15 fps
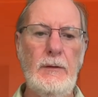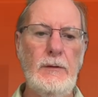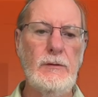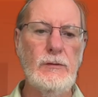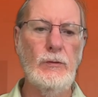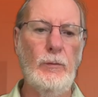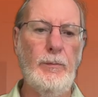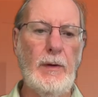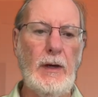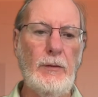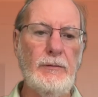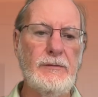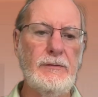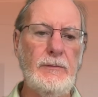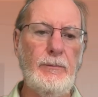So bio
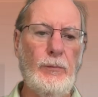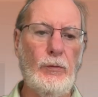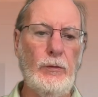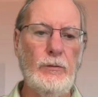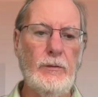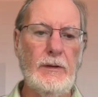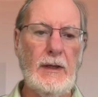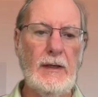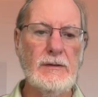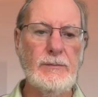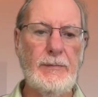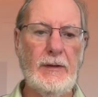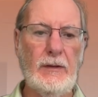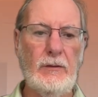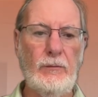is an important
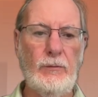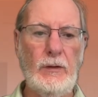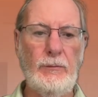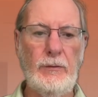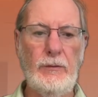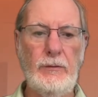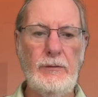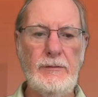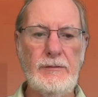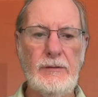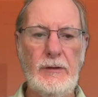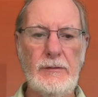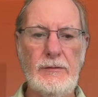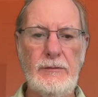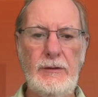aspect of what we're going to
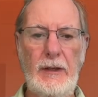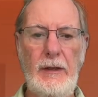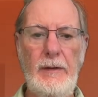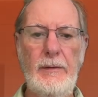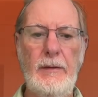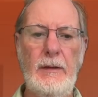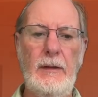discuss today